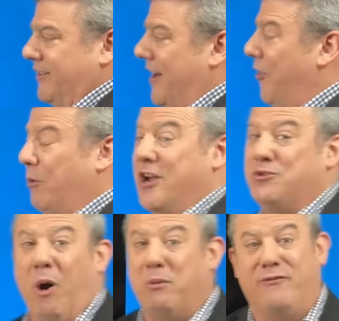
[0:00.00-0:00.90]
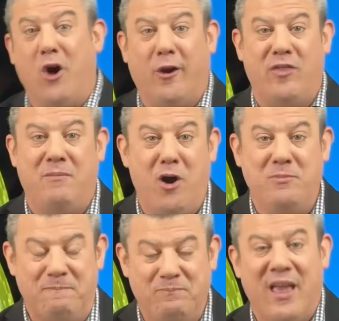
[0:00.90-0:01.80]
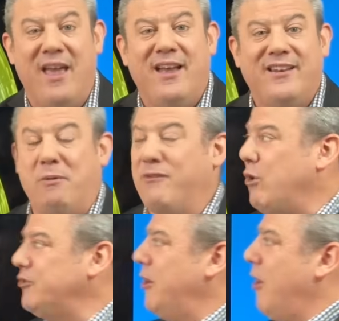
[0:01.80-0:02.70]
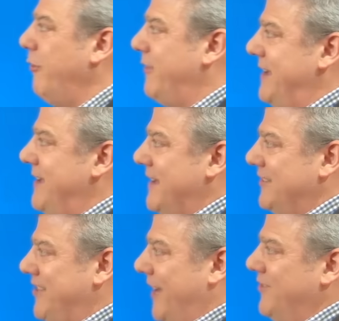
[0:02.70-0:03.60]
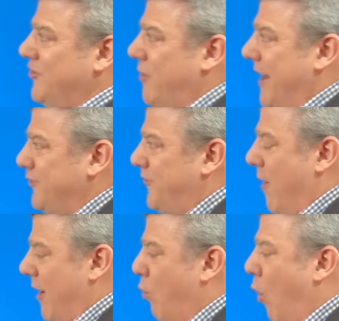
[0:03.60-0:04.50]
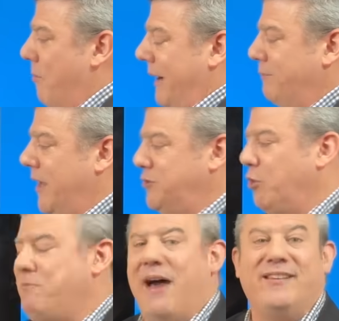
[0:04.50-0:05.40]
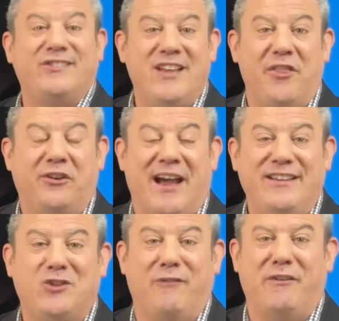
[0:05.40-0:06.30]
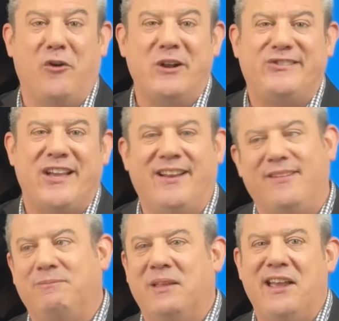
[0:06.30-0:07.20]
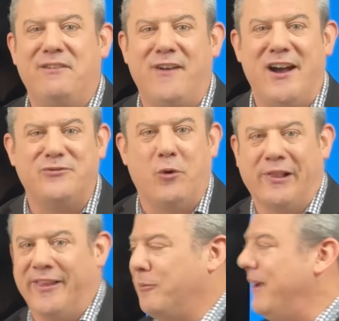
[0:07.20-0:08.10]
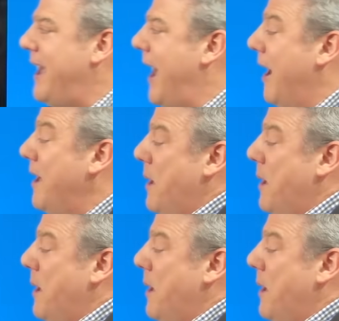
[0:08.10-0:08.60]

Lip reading: In other words, what we've got at the moment. Now, we've also got the sudden stratospheric warming. I talked about this the other day, so if you've already seen it, hit fast forward a little bit here.